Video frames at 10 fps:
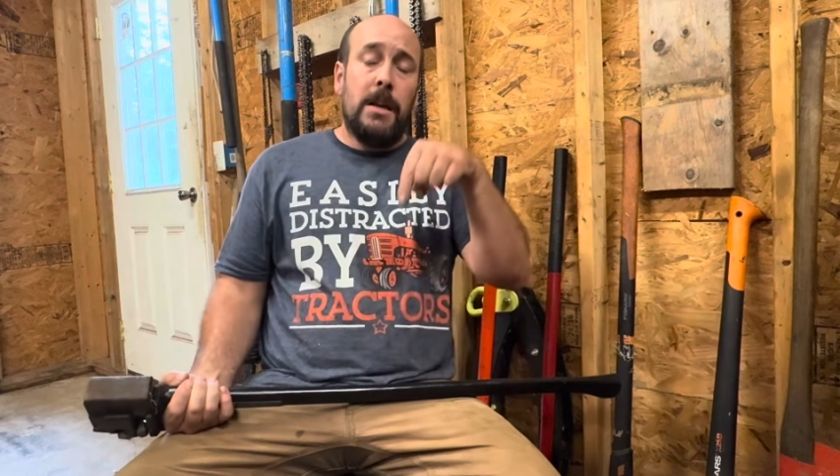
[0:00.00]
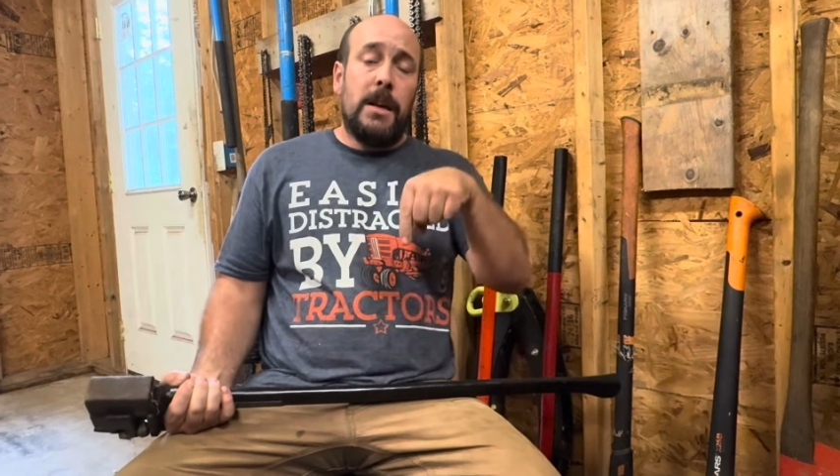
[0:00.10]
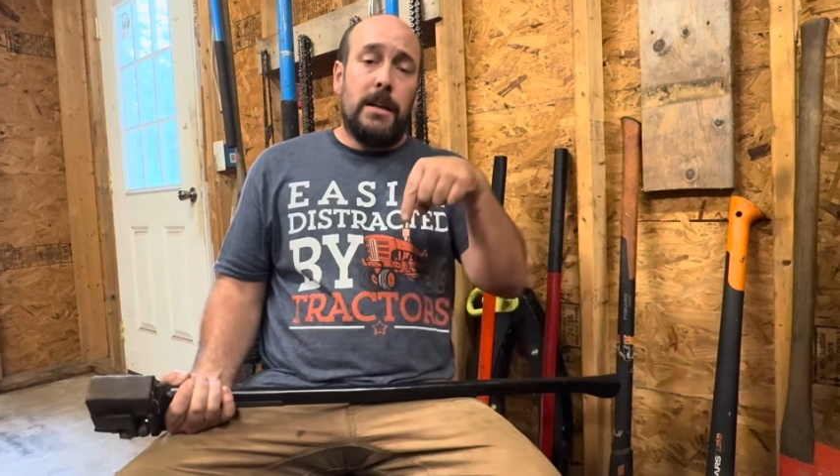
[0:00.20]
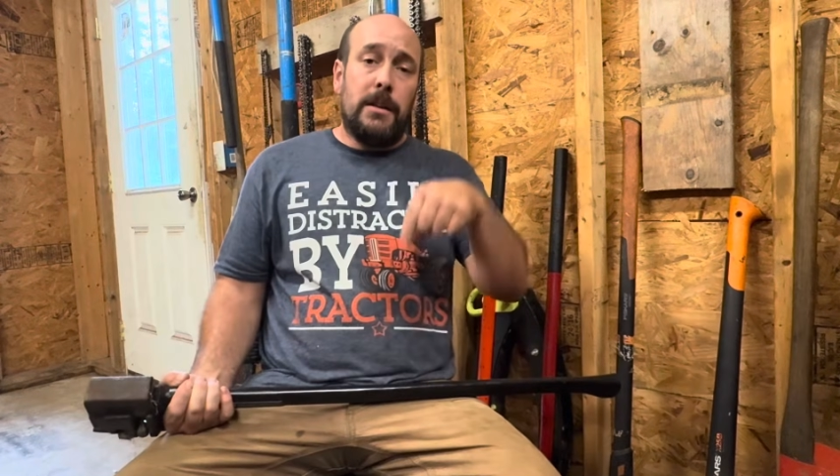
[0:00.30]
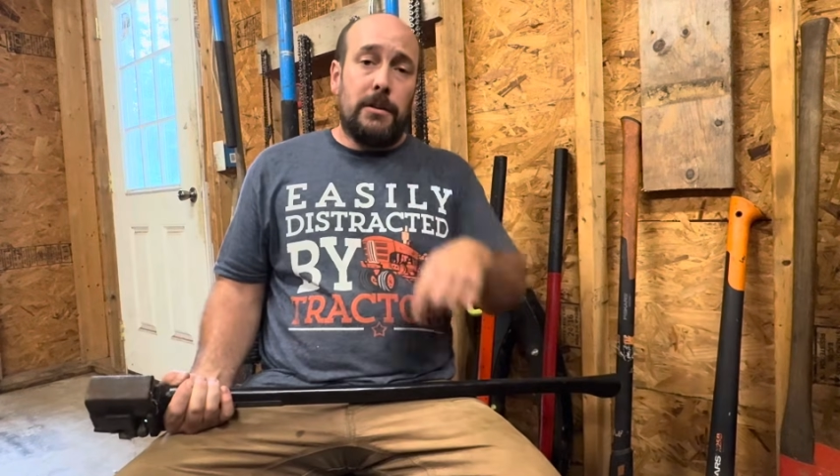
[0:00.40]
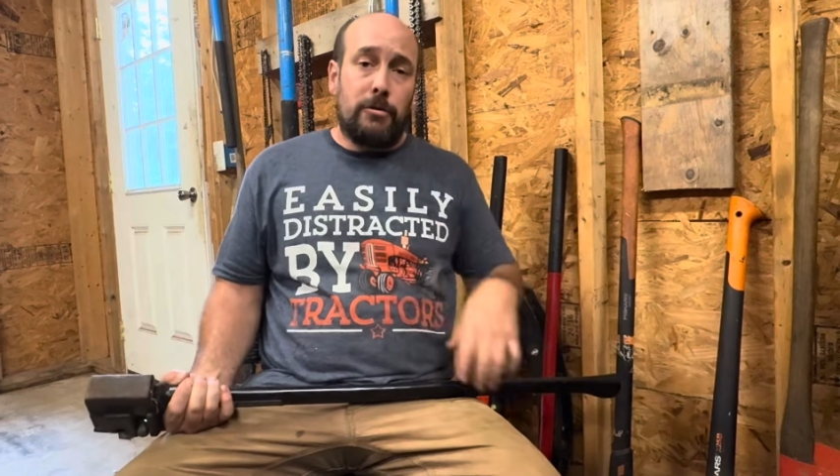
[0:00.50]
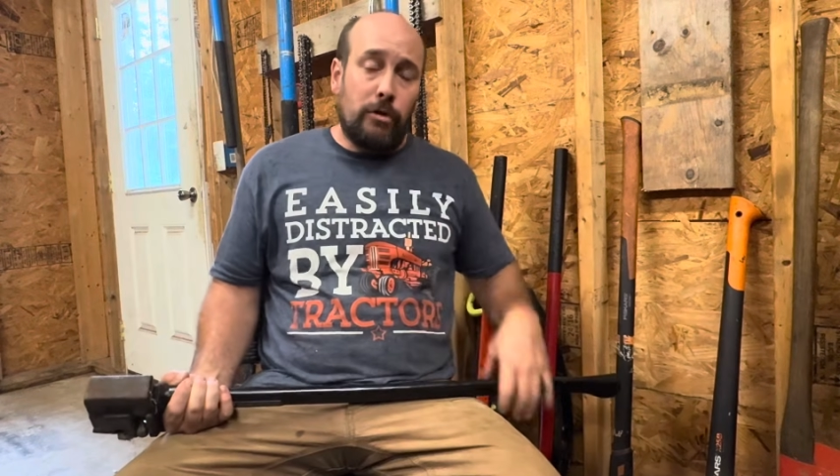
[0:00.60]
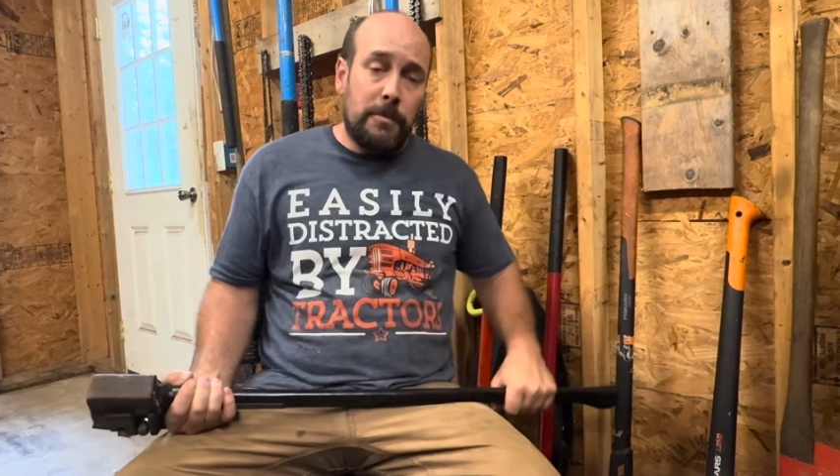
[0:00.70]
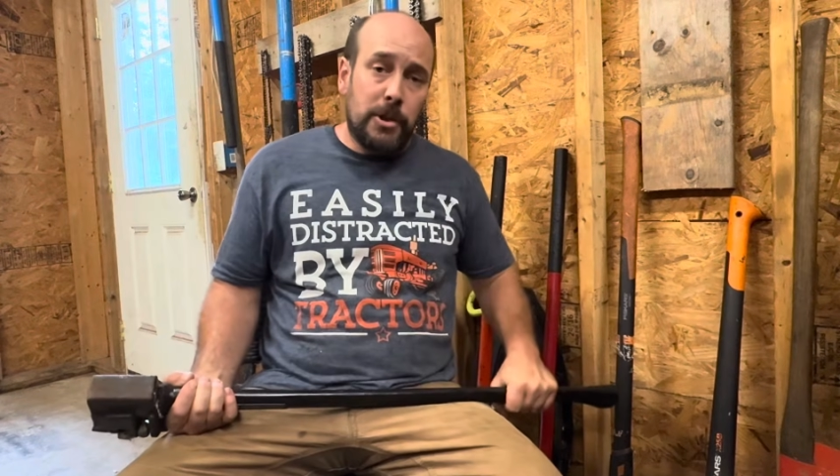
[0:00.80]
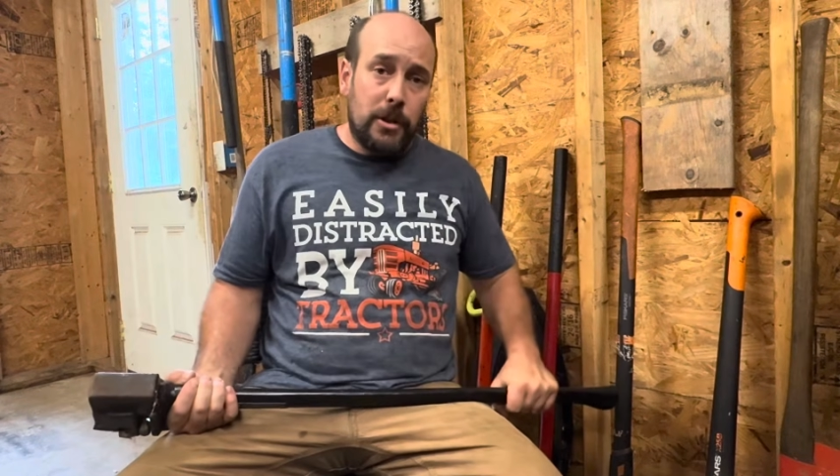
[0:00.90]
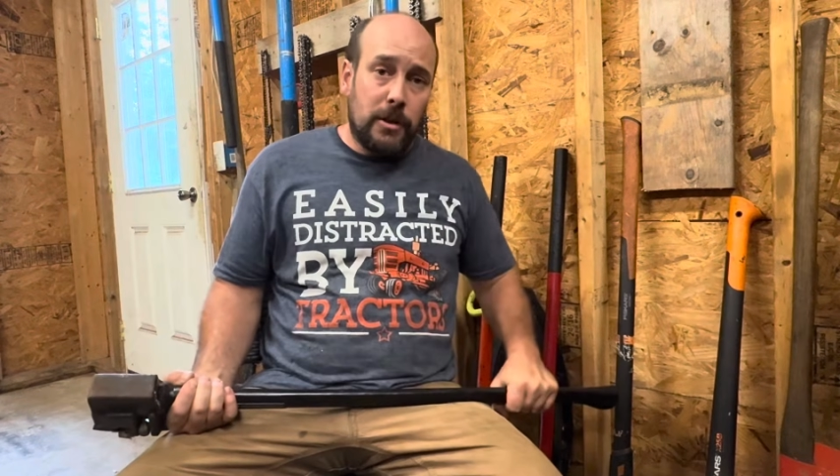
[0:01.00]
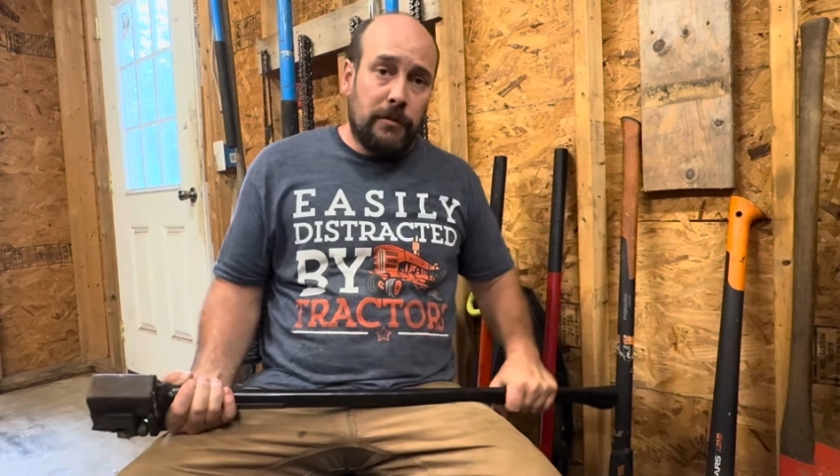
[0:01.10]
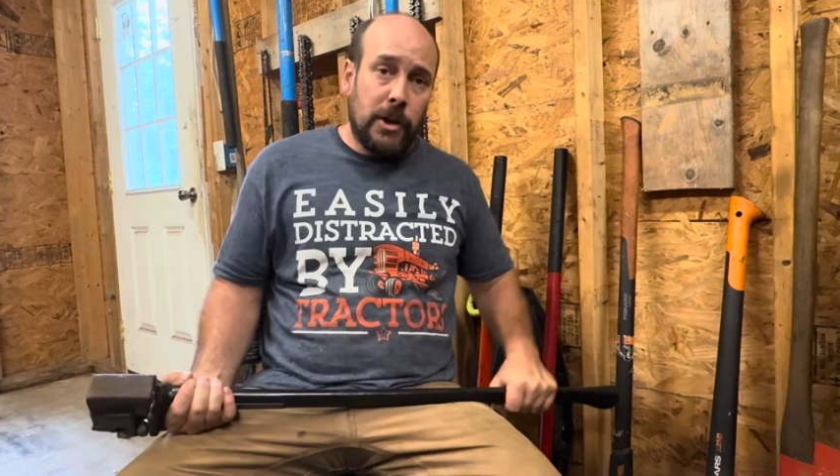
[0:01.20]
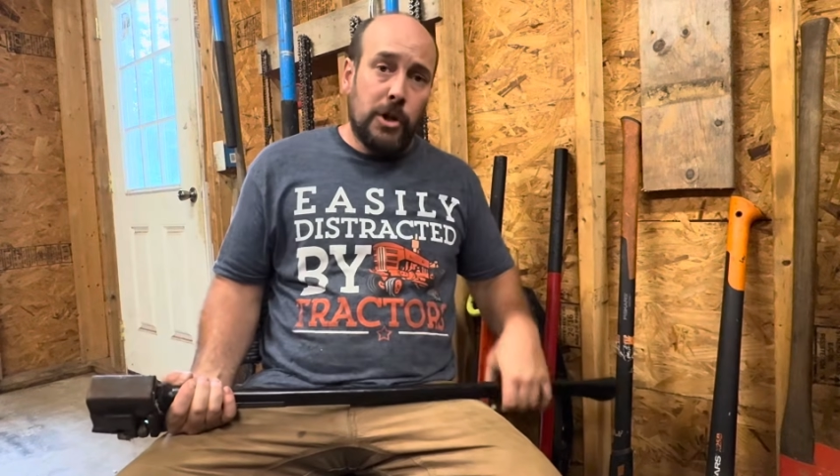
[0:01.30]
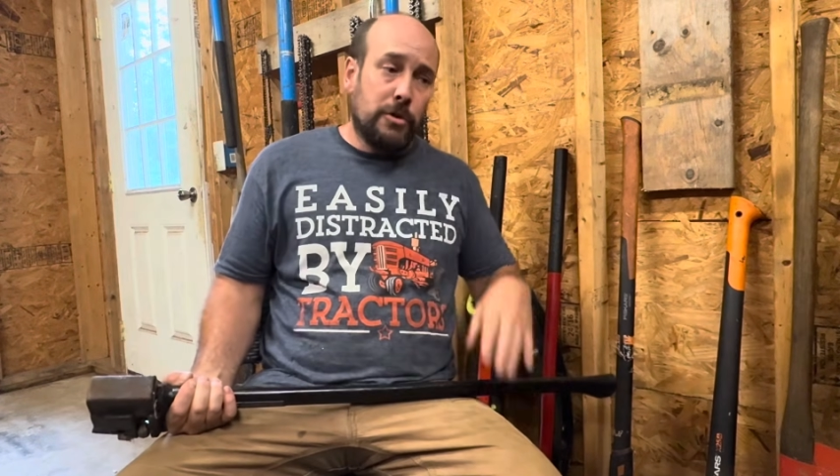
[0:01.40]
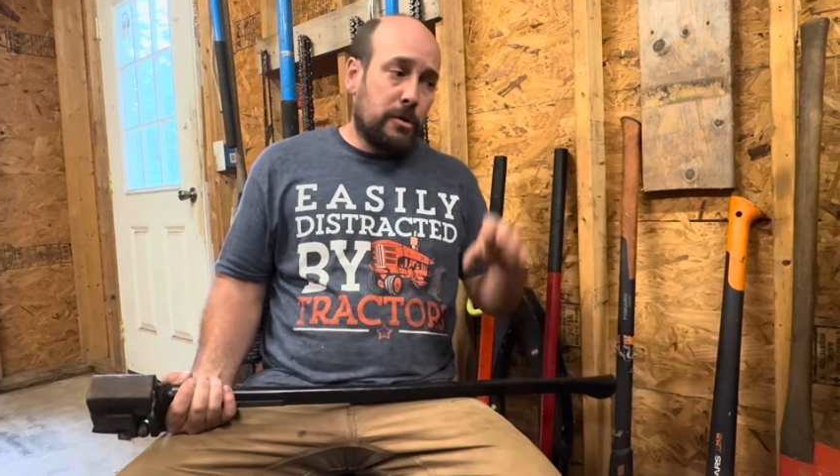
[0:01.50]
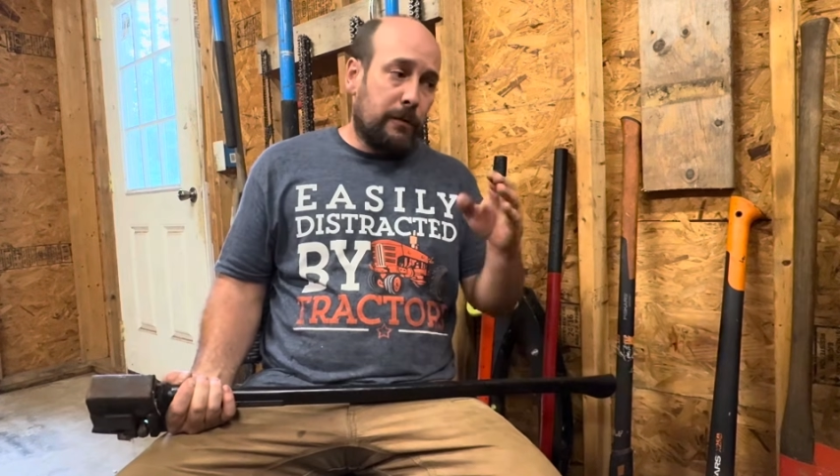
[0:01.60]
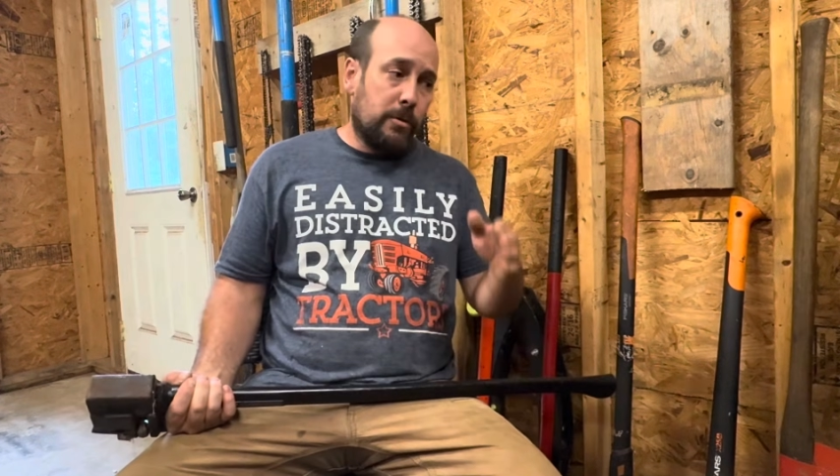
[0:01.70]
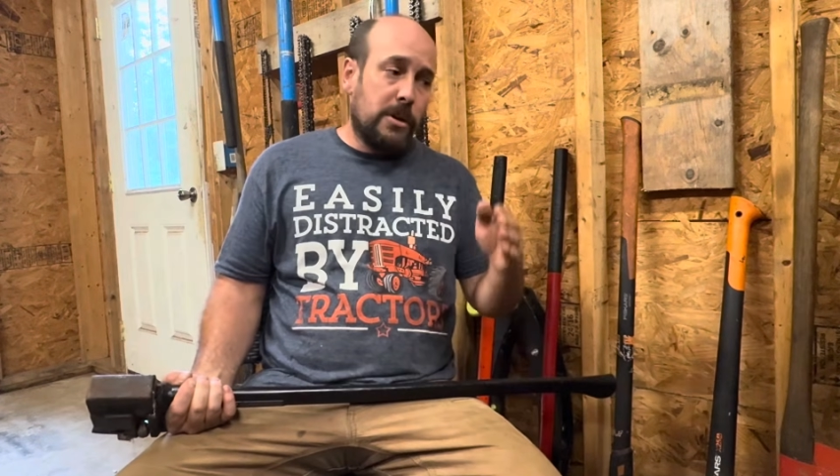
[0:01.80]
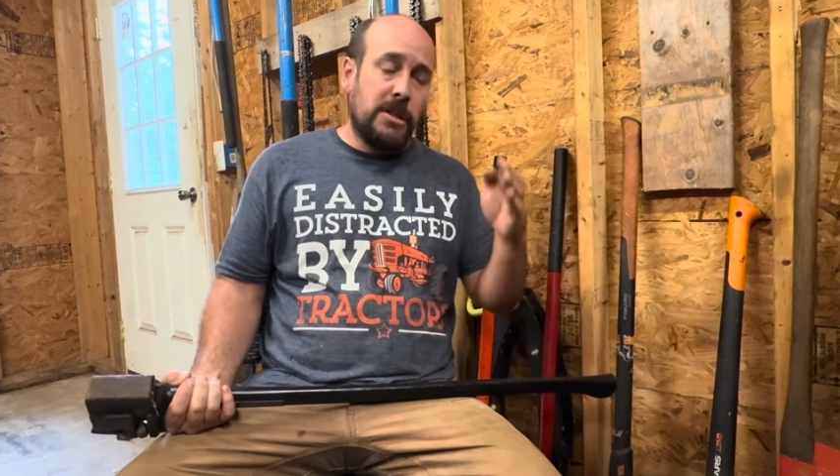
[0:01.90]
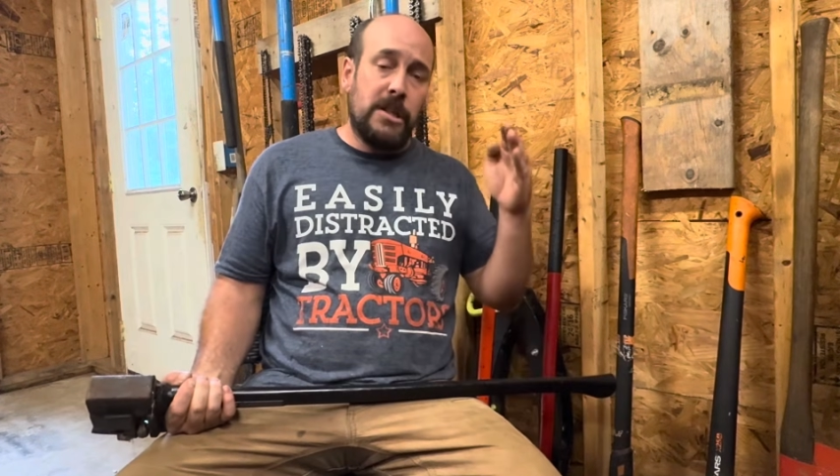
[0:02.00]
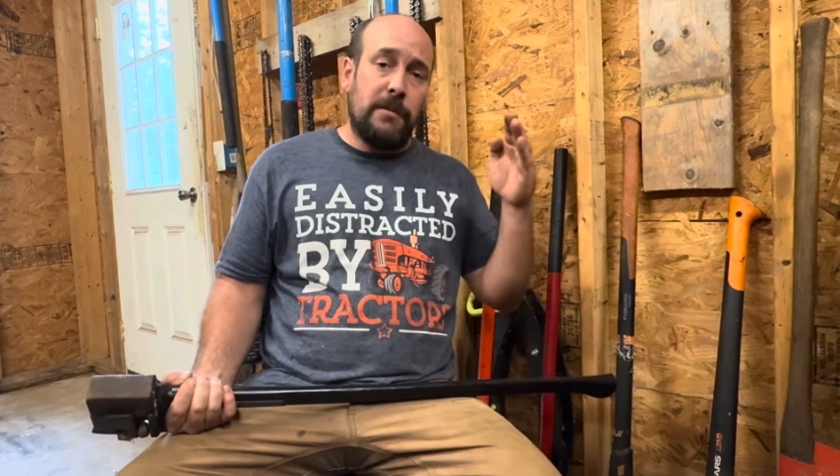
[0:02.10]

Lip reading: in the description of this video. So if you want to see a